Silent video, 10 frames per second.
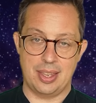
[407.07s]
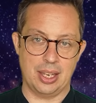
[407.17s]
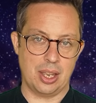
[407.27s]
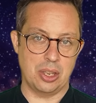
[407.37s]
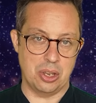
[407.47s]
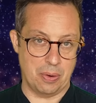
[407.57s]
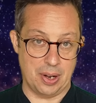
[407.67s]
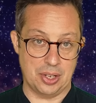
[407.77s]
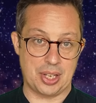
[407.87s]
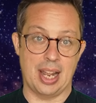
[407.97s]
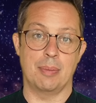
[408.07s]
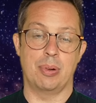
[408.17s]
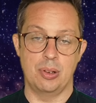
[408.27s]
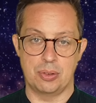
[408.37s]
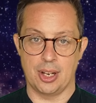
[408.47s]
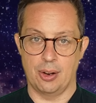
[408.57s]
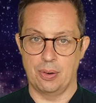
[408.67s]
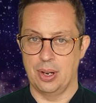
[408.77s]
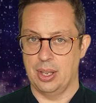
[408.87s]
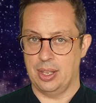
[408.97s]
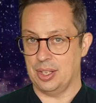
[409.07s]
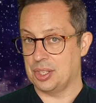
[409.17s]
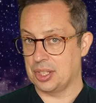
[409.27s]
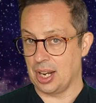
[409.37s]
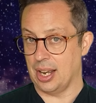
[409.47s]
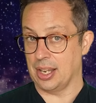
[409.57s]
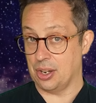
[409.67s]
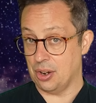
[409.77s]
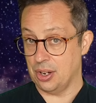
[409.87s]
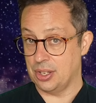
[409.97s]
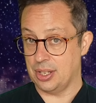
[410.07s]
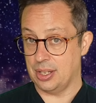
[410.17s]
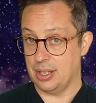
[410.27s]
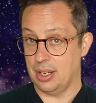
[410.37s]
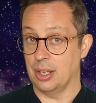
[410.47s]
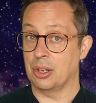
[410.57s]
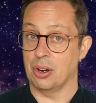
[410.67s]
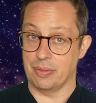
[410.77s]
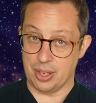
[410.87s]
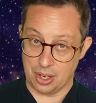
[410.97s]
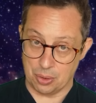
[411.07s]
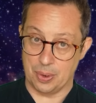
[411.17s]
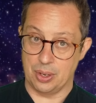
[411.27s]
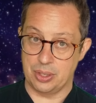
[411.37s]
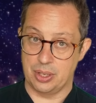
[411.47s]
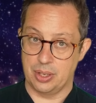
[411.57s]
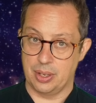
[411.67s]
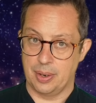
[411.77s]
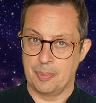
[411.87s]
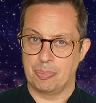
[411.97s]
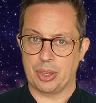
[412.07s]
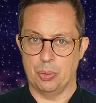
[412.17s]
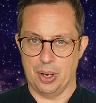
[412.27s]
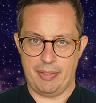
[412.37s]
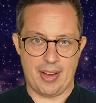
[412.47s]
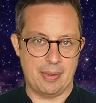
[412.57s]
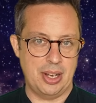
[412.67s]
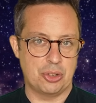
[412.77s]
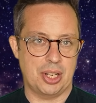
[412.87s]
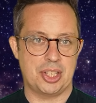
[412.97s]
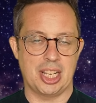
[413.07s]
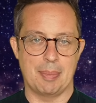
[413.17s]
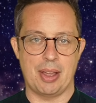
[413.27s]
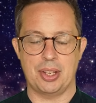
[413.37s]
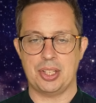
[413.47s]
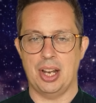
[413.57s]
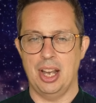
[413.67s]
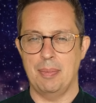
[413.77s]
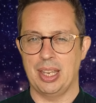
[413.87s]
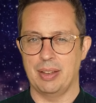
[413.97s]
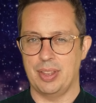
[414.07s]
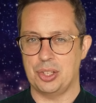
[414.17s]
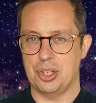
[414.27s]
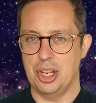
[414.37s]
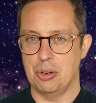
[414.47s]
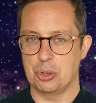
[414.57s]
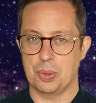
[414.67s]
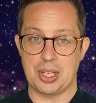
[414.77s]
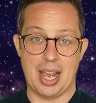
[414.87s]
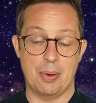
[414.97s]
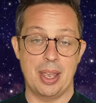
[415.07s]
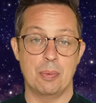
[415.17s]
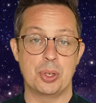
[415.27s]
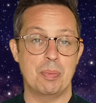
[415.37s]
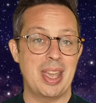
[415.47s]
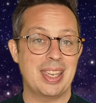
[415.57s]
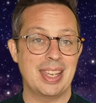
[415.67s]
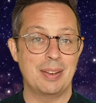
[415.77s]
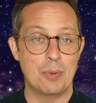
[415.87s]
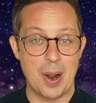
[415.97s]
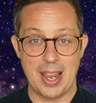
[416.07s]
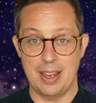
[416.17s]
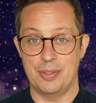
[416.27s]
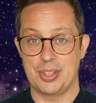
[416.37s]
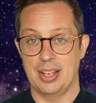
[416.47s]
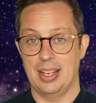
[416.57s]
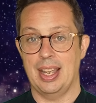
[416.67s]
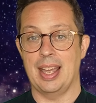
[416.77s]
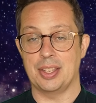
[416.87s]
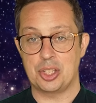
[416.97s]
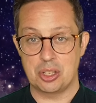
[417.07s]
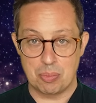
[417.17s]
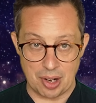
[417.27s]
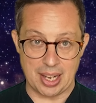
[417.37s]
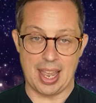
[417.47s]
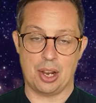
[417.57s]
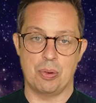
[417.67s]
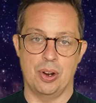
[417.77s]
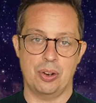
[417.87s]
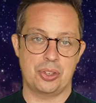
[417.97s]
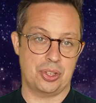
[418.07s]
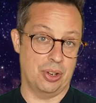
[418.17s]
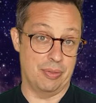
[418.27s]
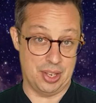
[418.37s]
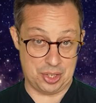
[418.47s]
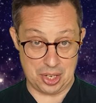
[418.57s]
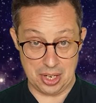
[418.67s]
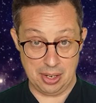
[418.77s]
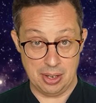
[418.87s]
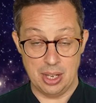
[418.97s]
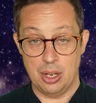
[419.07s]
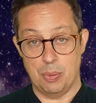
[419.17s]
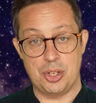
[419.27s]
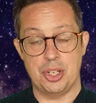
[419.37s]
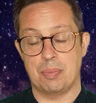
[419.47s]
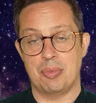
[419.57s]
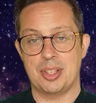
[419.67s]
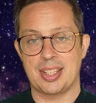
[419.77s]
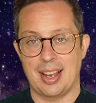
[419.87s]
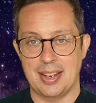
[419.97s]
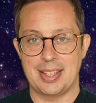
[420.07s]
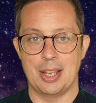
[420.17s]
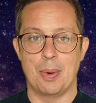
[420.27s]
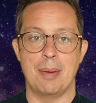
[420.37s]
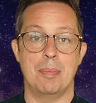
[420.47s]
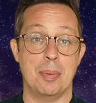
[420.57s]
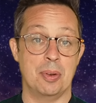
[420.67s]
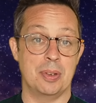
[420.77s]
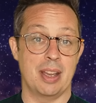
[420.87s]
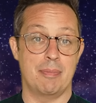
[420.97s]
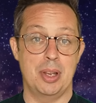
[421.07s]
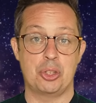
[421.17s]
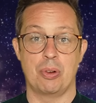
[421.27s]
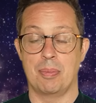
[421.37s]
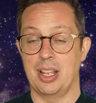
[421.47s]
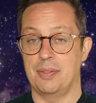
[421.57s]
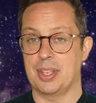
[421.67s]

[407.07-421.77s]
think Uranus and Pluto, the sky god and the god of the underworld. What I found interesting about the timing of this news was how it was making waves at the spring equinox of this year, which is precisely when Bibhu Dev Misra believes